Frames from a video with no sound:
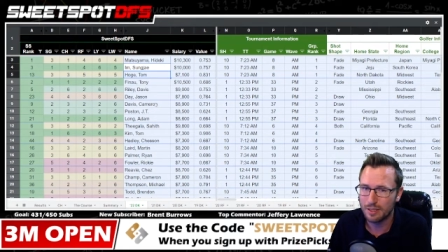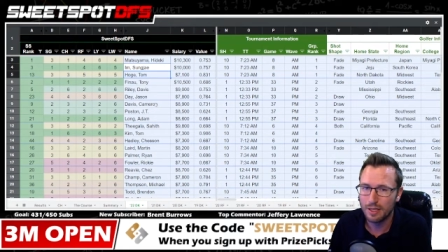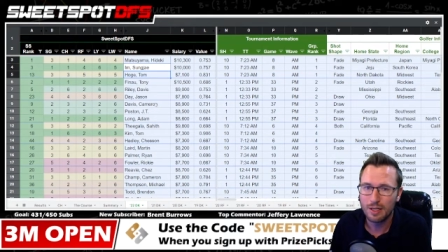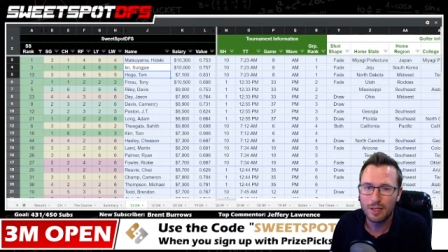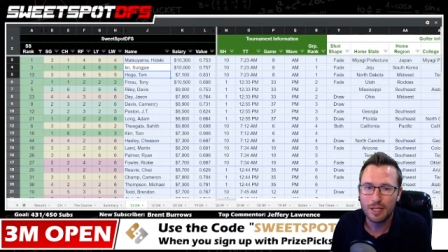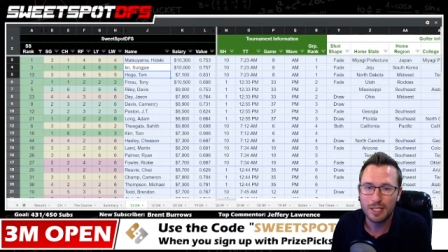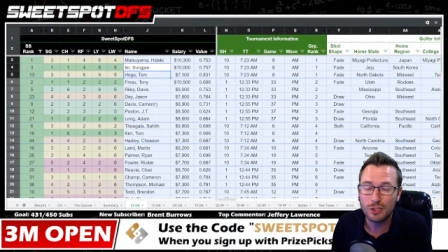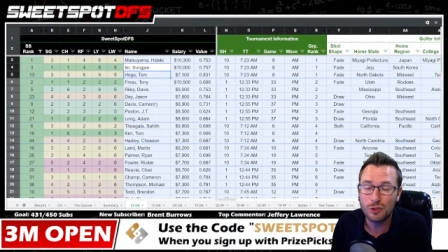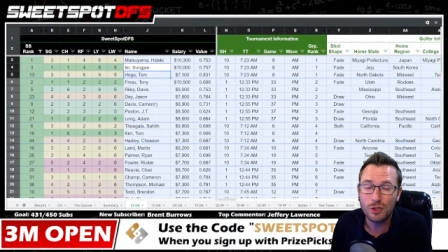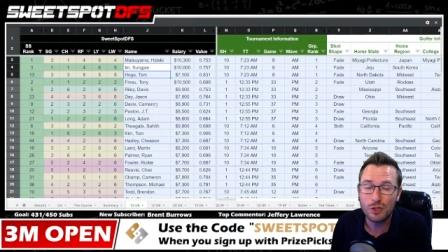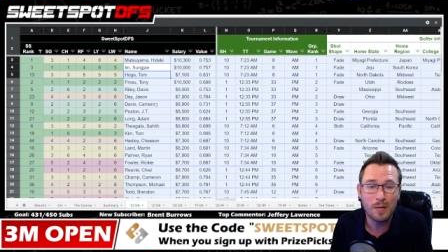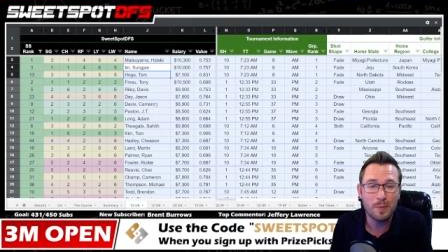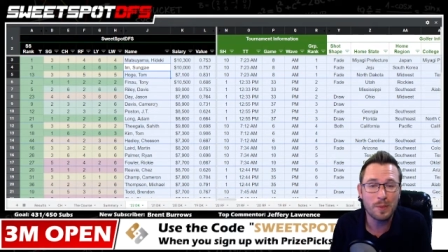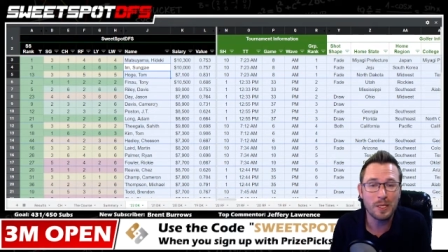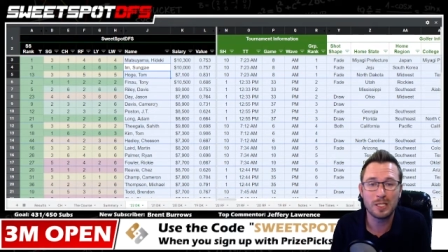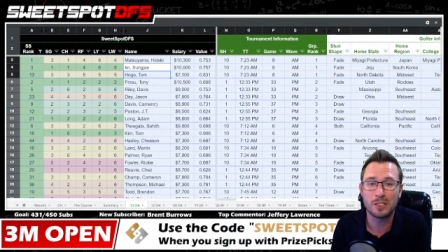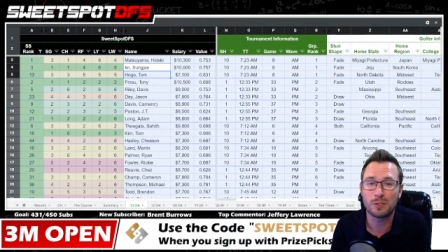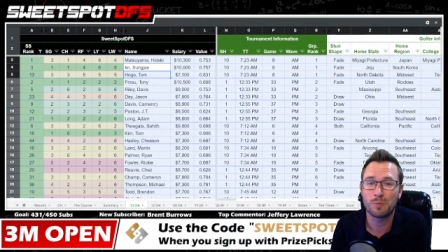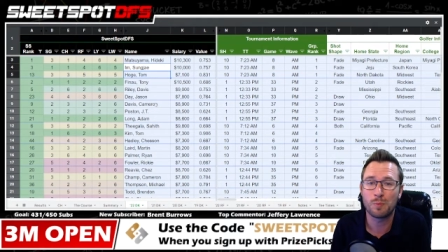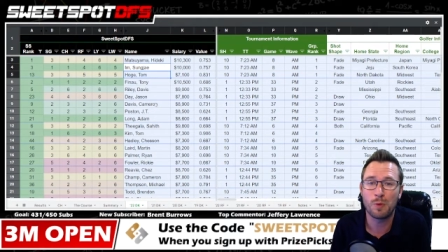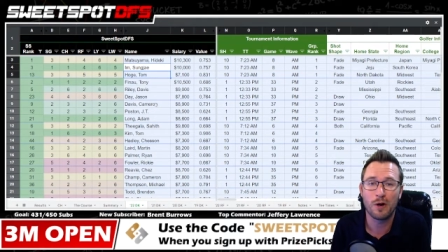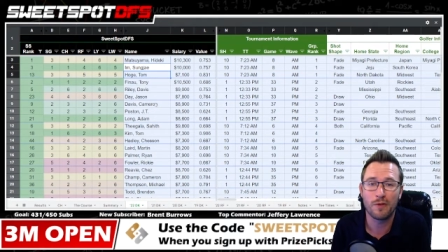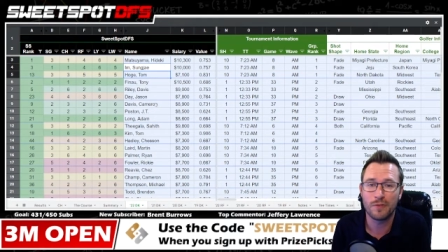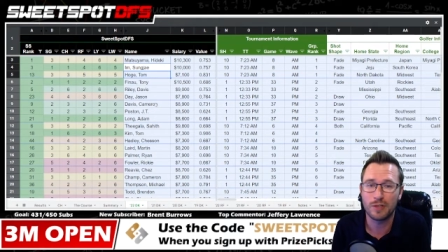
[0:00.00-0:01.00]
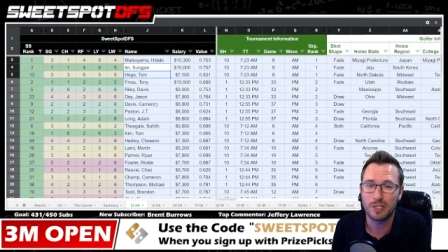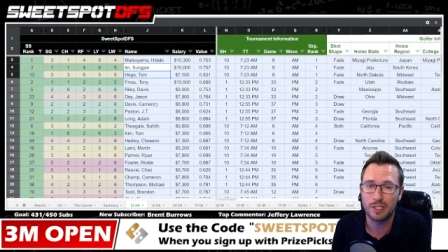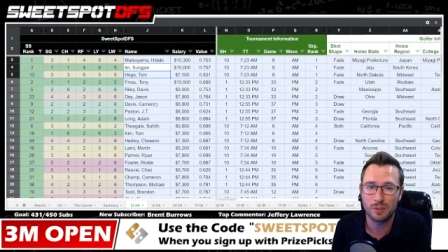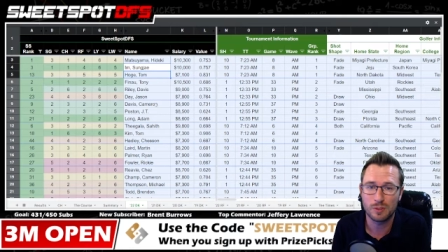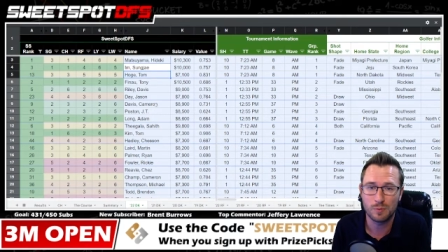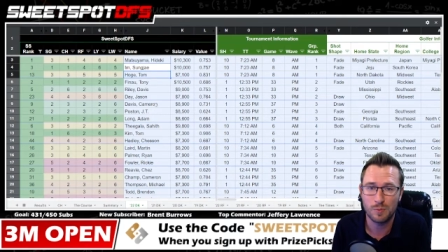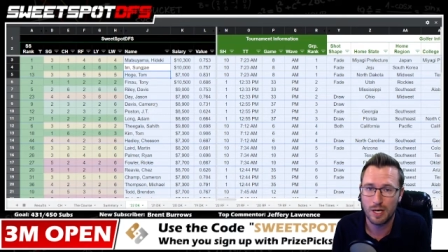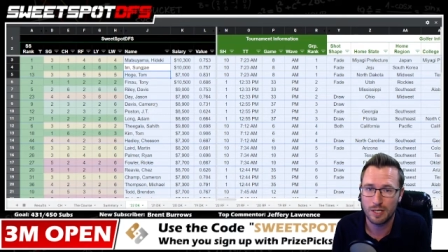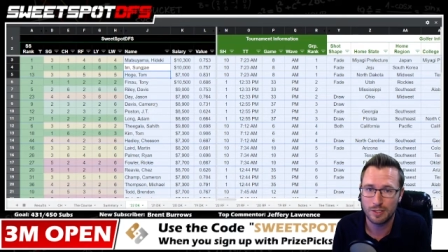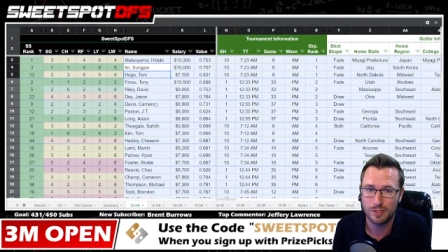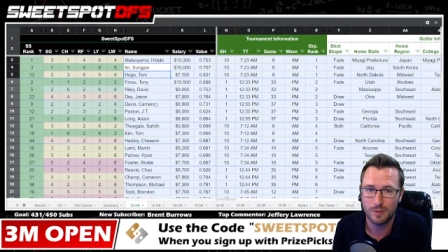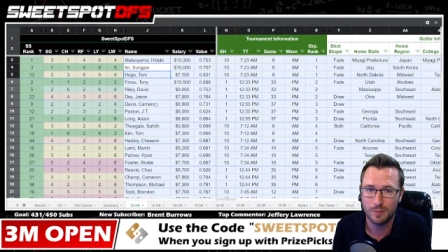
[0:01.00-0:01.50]
let's try to be as perfect as
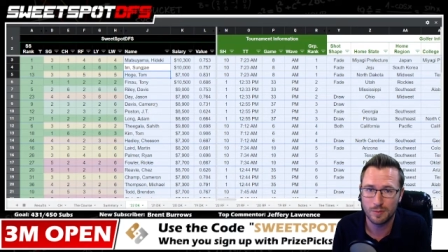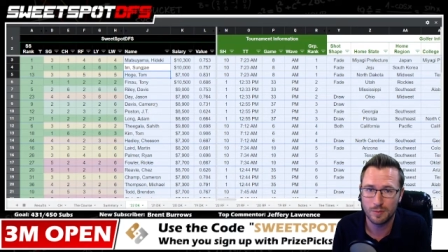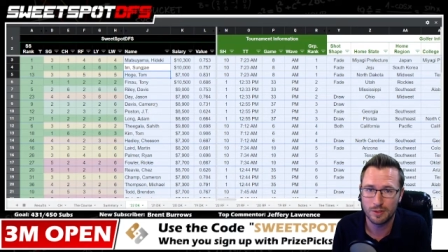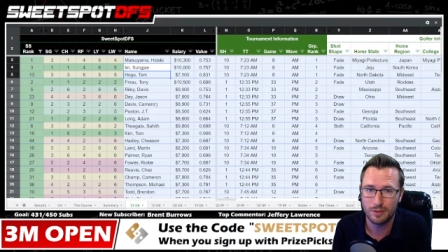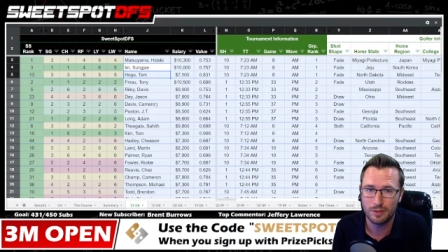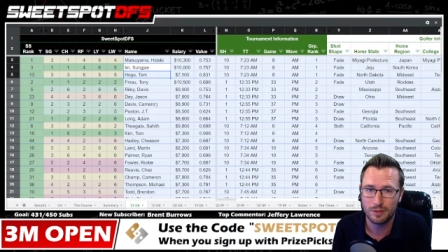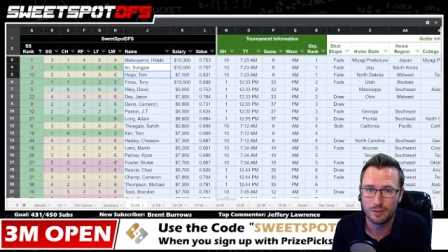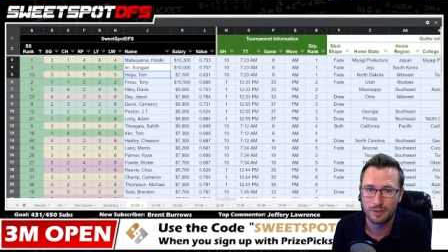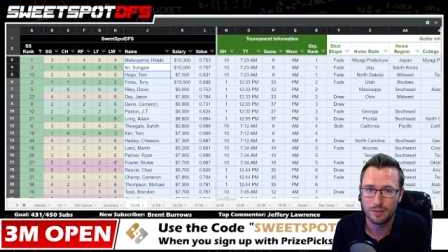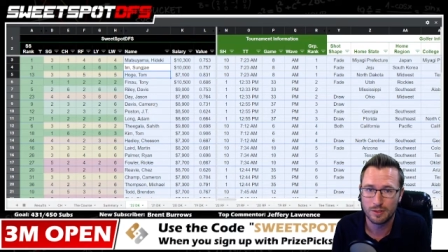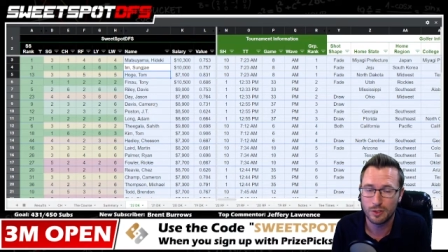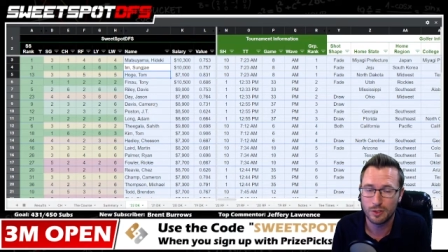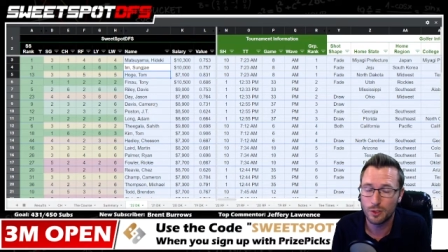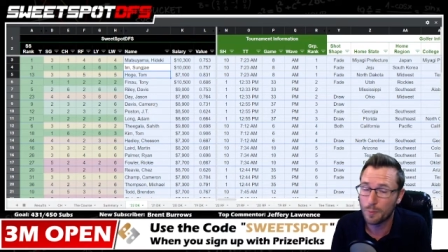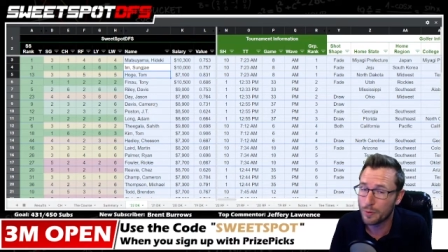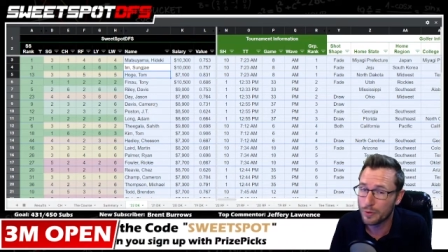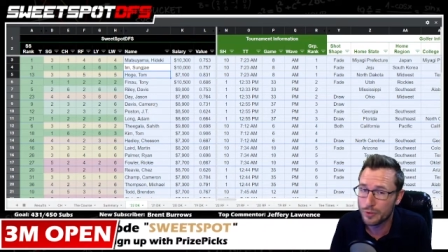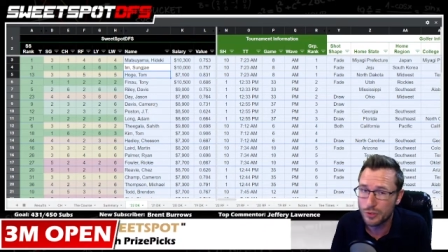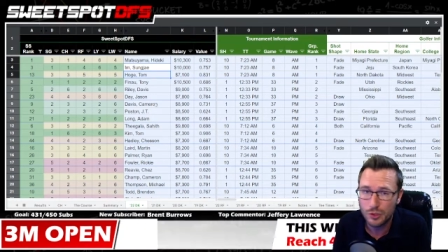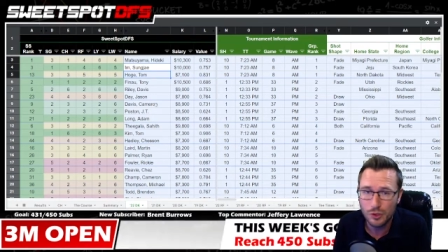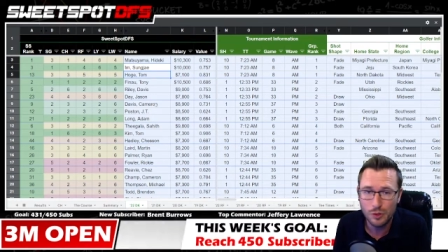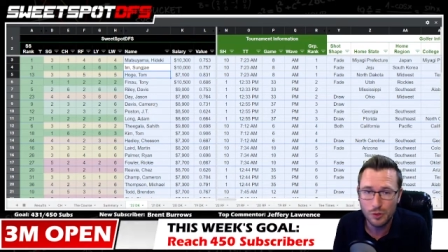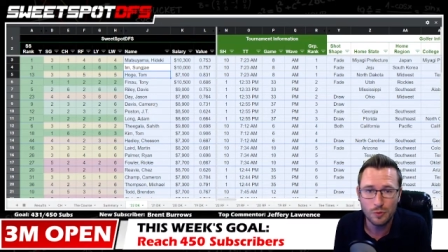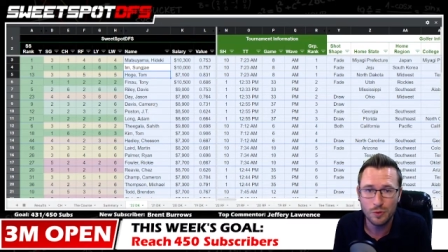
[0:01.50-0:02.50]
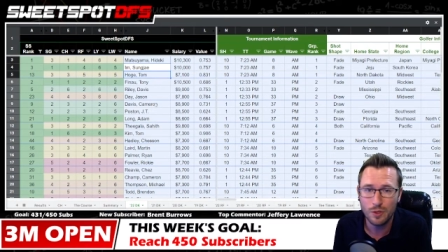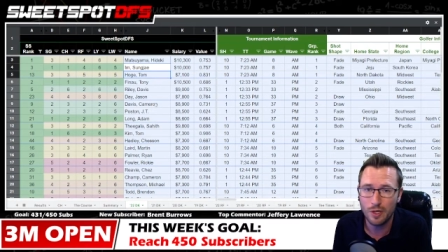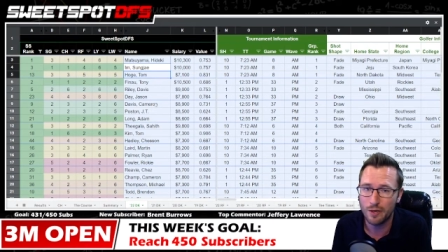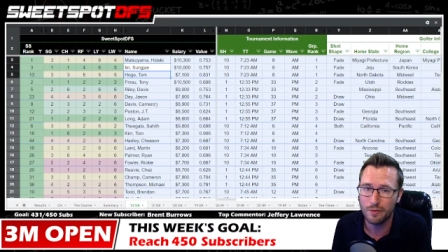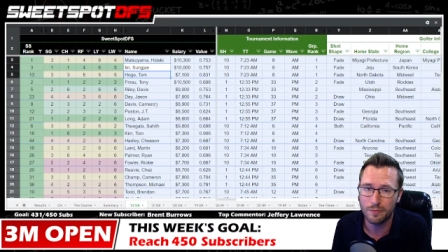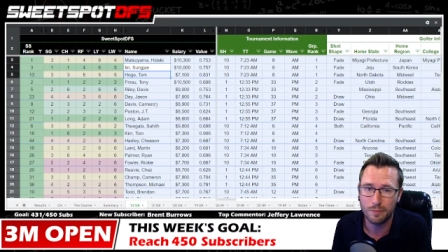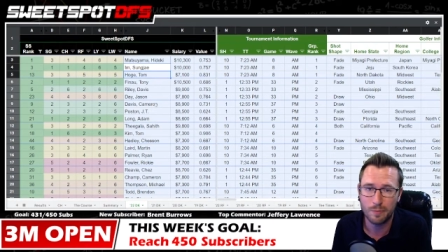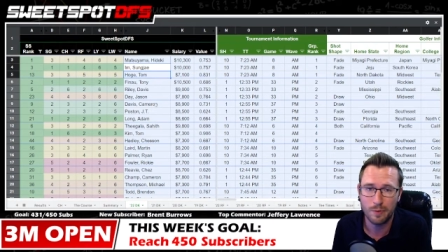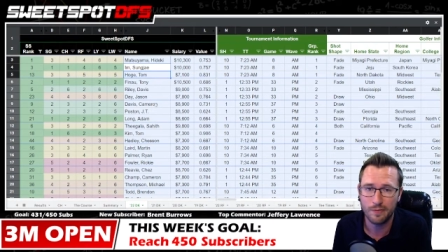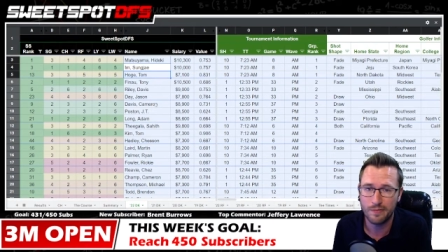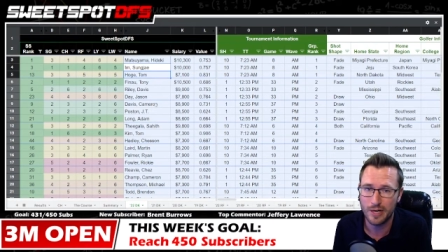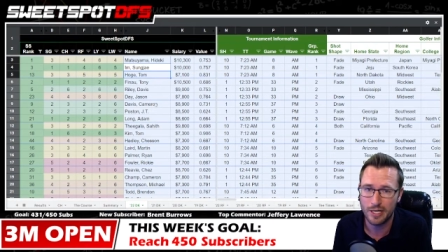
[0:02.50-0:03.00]
possible. The pursuit of
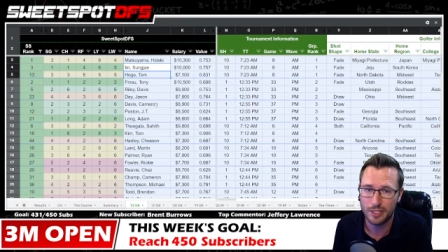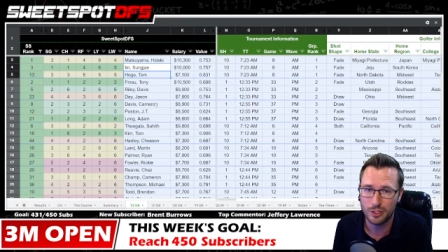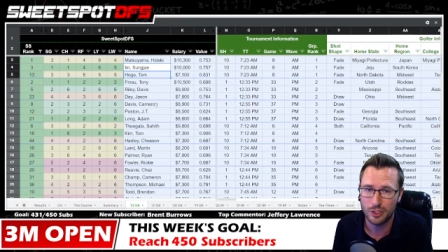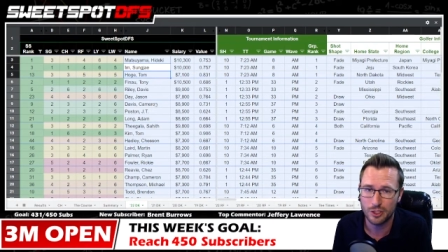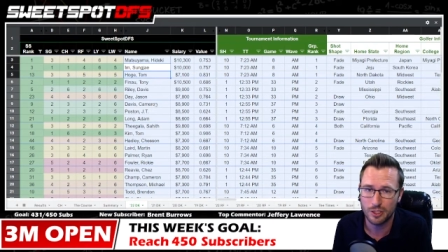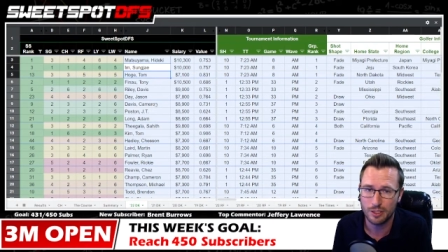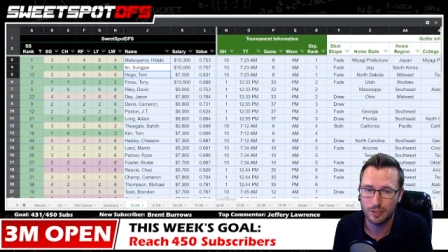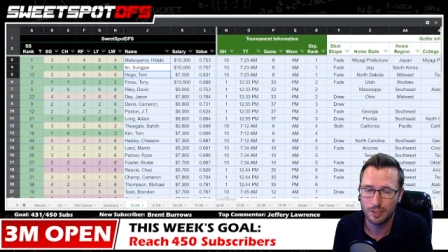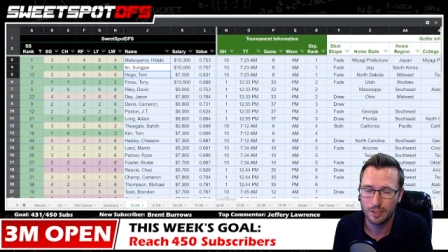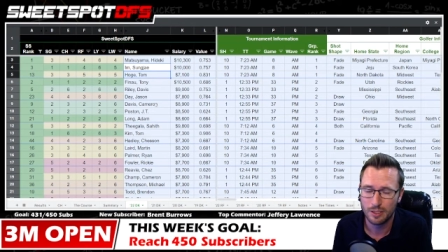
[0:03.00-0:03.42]
perfection.